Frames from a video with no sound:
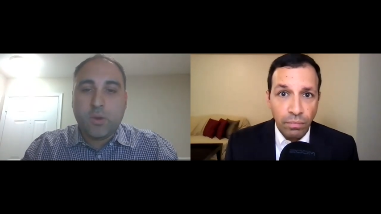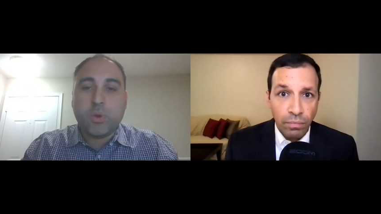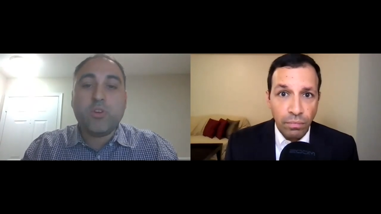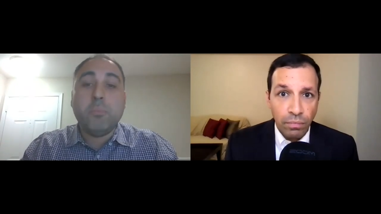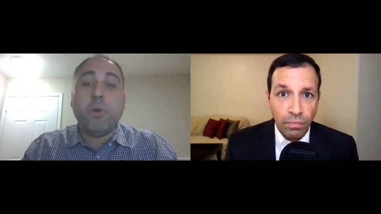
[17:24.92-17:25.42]

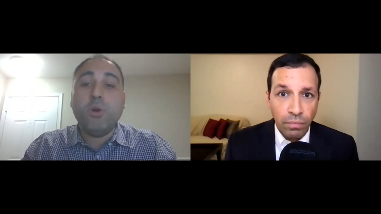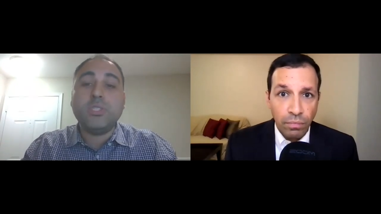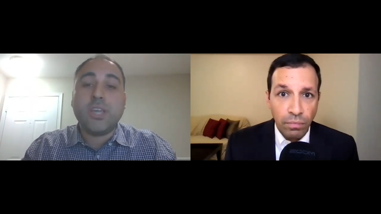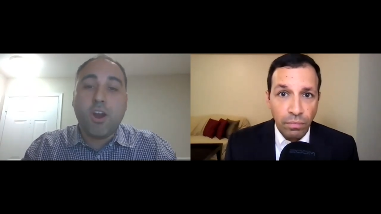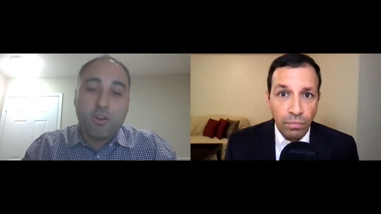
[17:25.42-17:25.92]
Speaker 1: we were
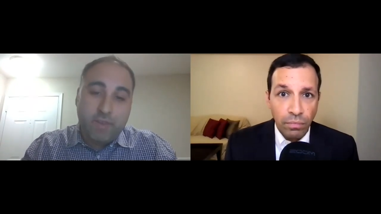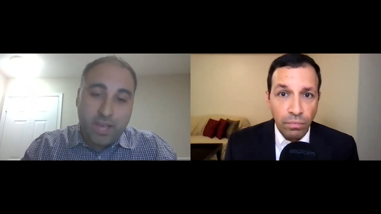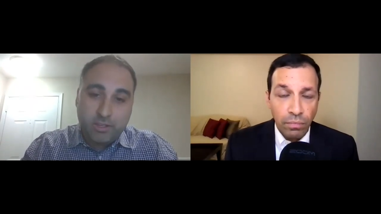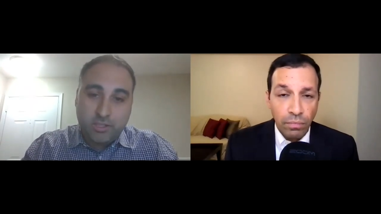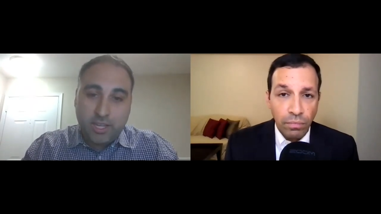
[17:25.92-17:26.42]
imposing our
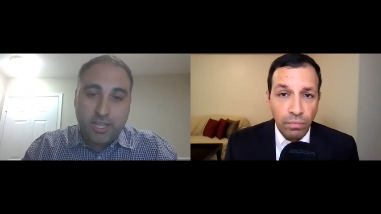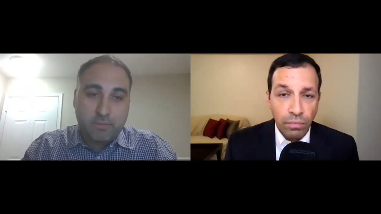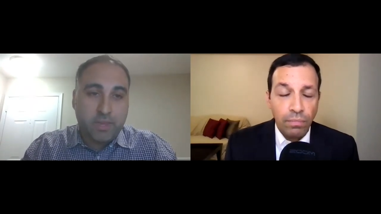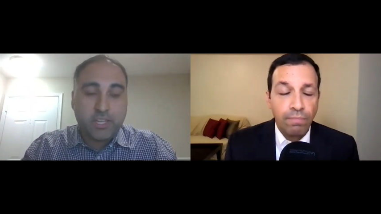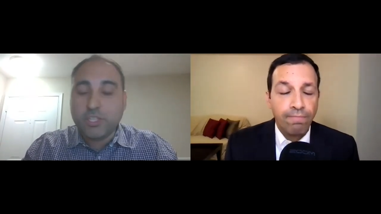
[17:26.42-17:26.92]
values on
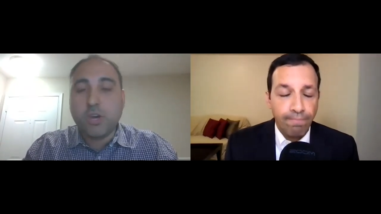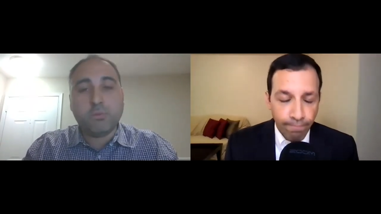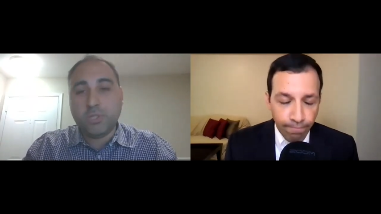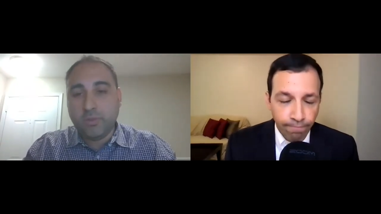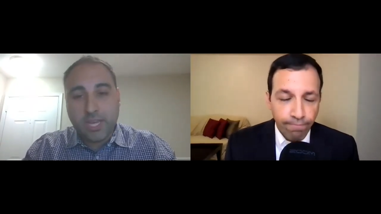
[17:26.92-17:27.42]
them. And you
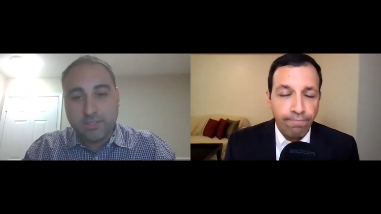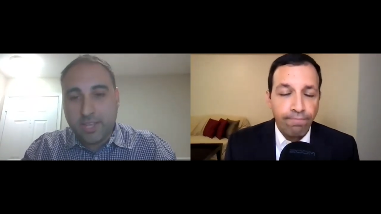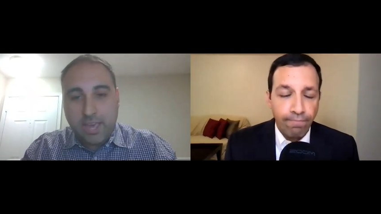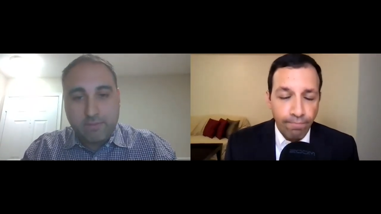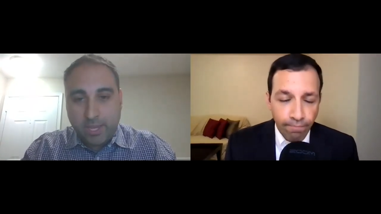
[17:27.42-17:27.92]
don't do that
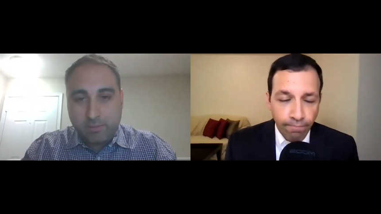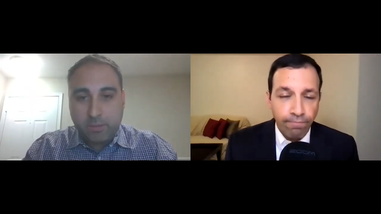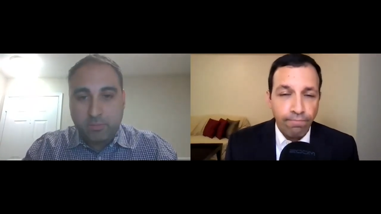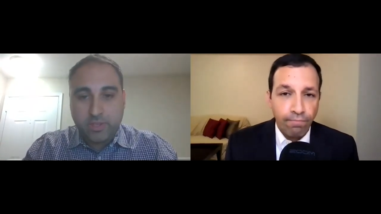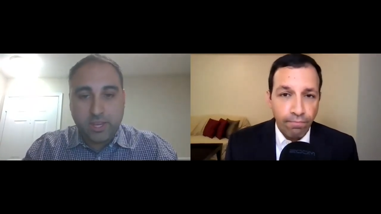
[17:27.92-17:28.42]
to the Afghan
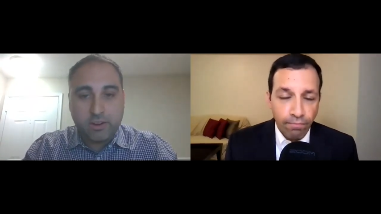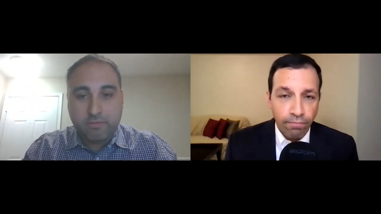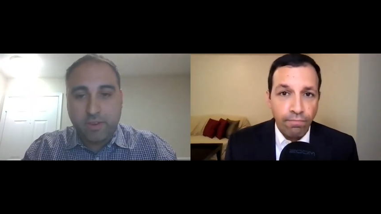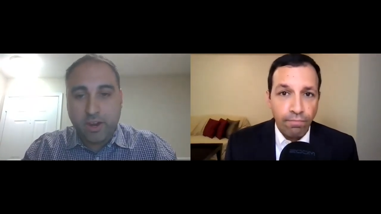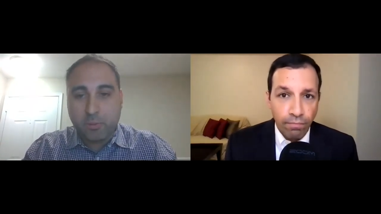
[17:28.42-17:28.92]
people. They
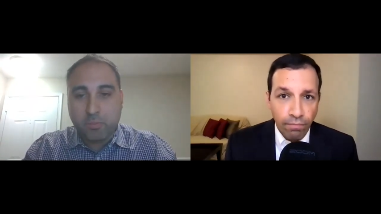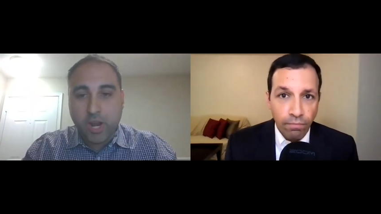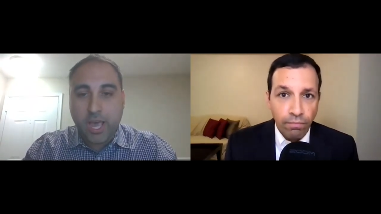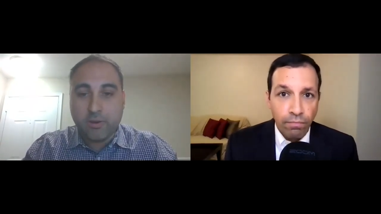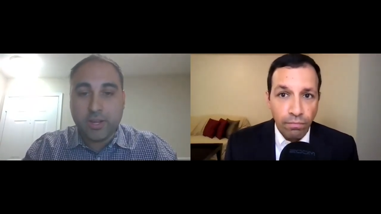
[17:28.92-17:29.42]
are very
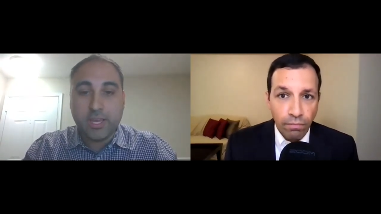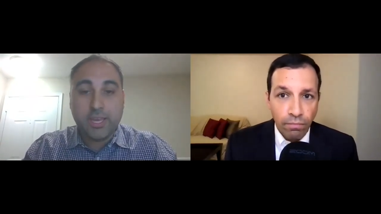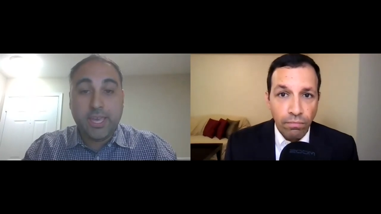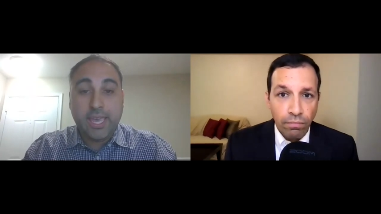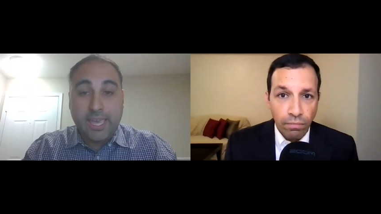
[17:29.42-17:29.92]
proud,
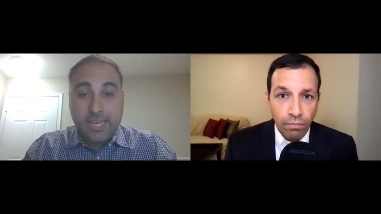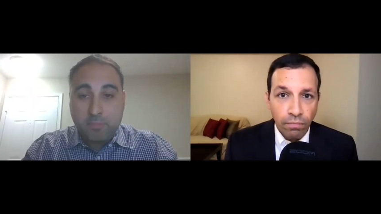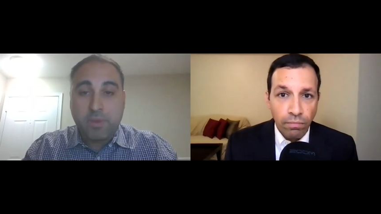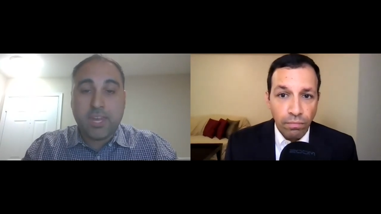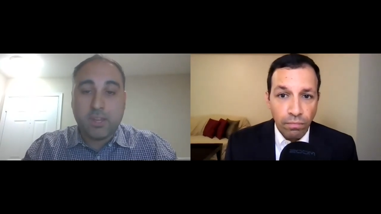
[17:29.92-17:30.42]

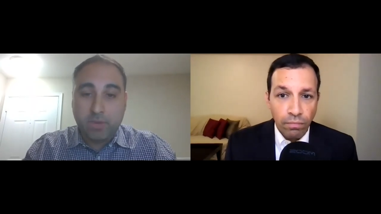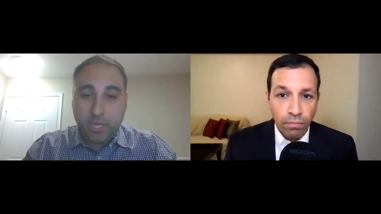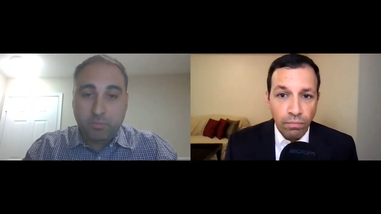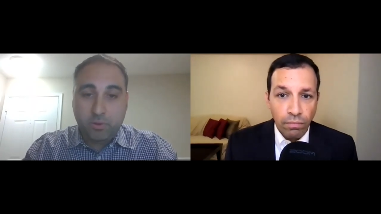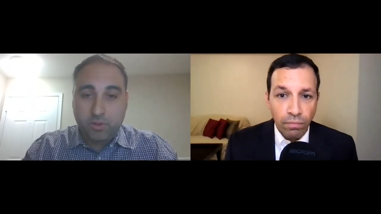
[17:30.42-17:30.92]
independent
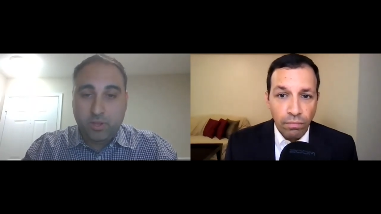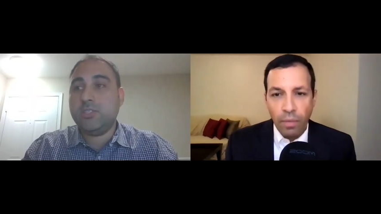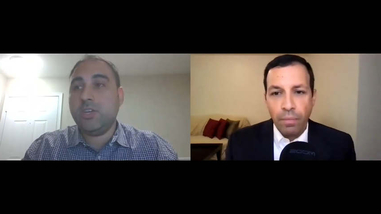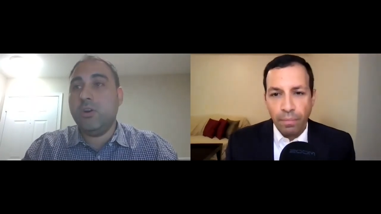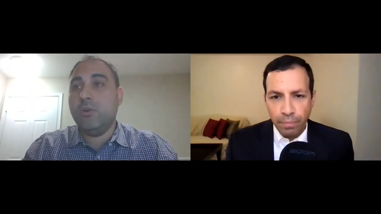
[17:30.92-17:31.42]
people.
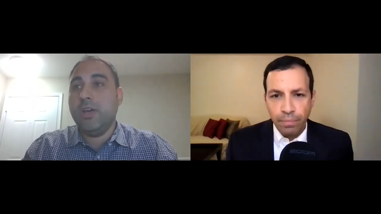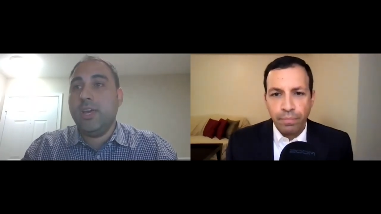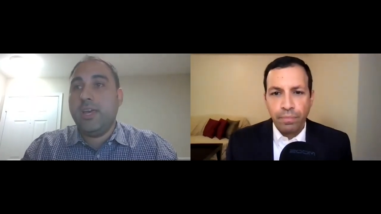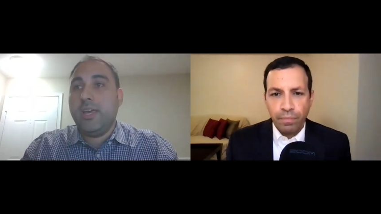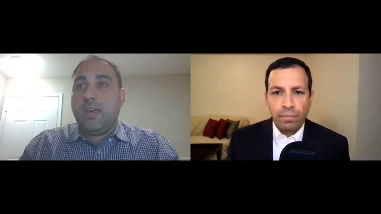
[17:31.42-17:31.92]
So
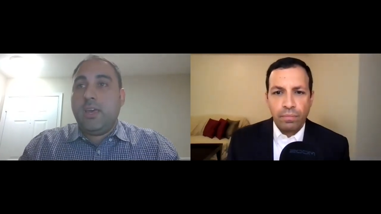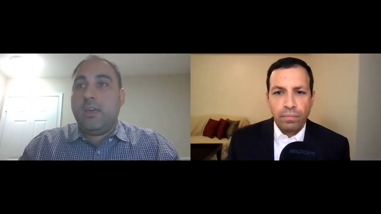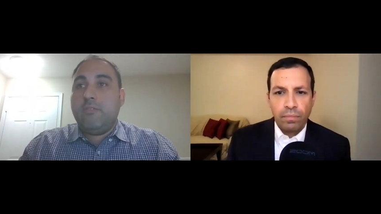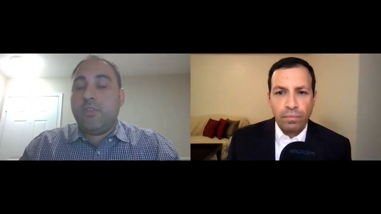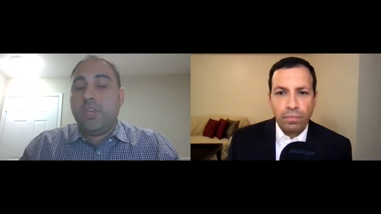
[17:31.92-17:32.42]

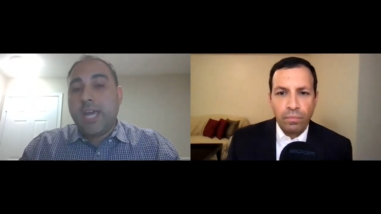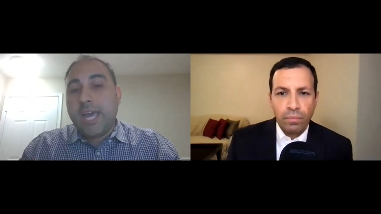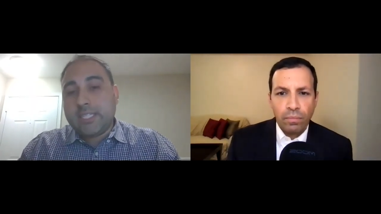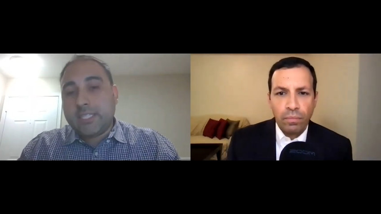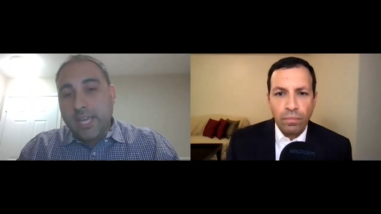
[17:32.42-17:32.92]
for the
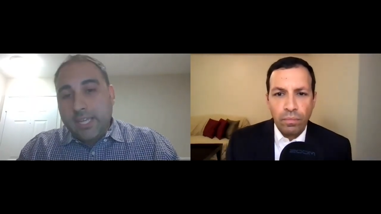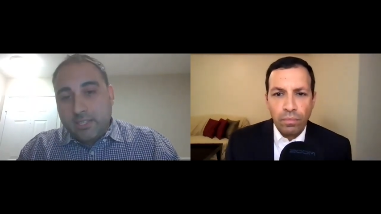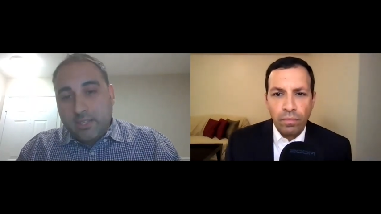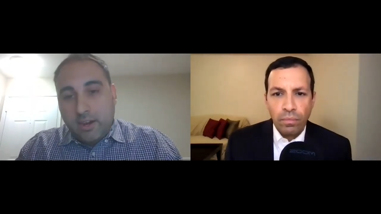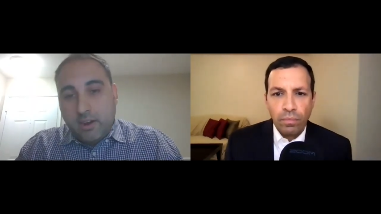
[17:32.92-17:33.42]
United
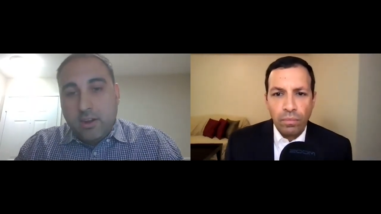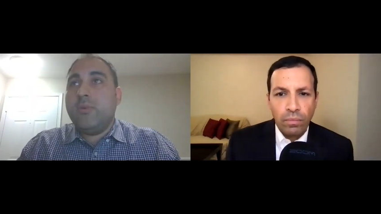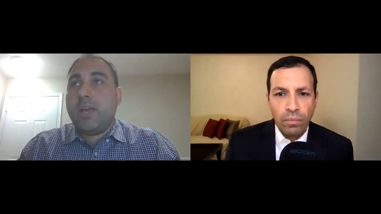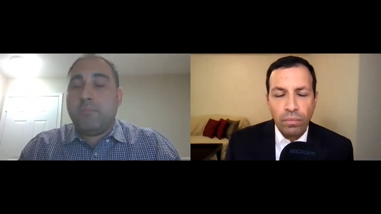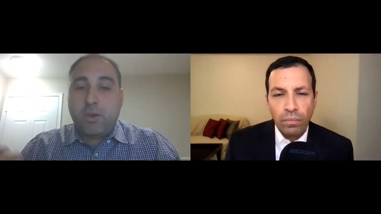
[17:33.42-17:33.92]
States there,
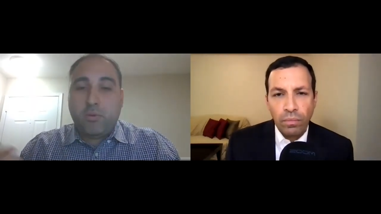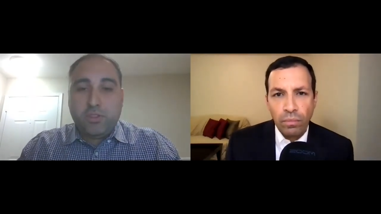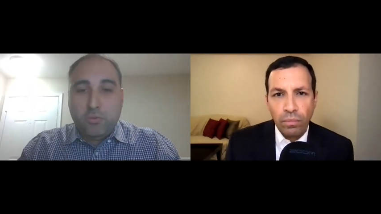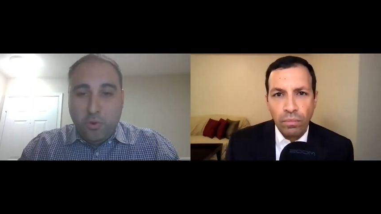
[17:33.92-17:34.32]
when I met with the